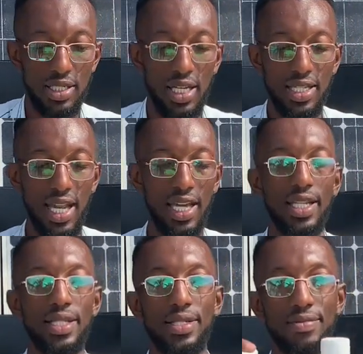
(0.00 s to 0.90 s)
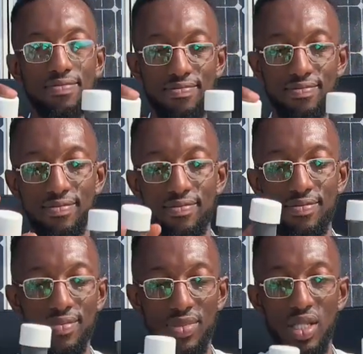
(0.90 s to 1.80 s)
Just like this,
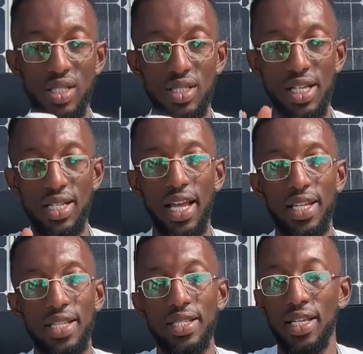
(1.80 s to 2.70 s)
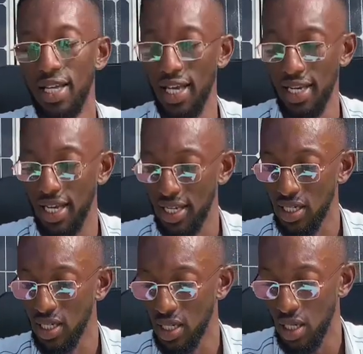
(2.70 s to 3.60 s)
just like this, and then
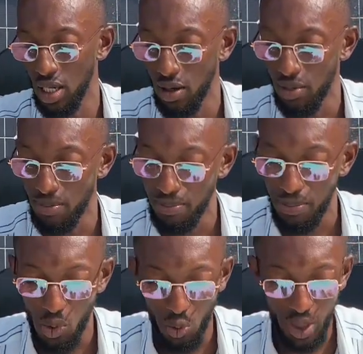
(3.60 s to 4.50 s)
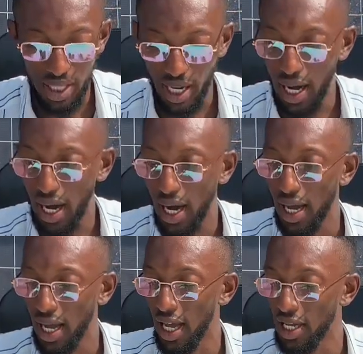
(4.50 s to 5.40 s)
with our
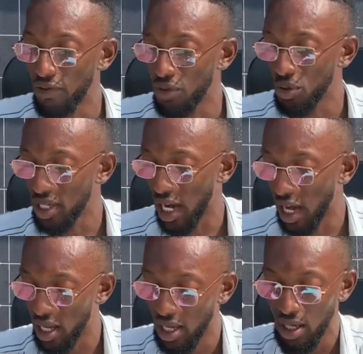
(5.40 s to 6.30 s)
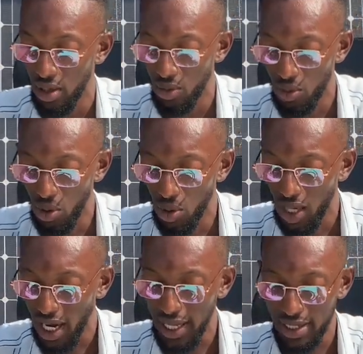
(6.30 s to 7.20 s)
air diffuser, we
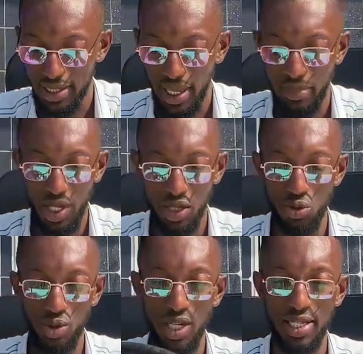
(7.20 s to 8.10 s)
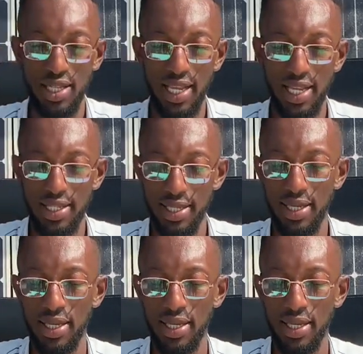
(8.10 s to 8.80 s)
will cut something to this length,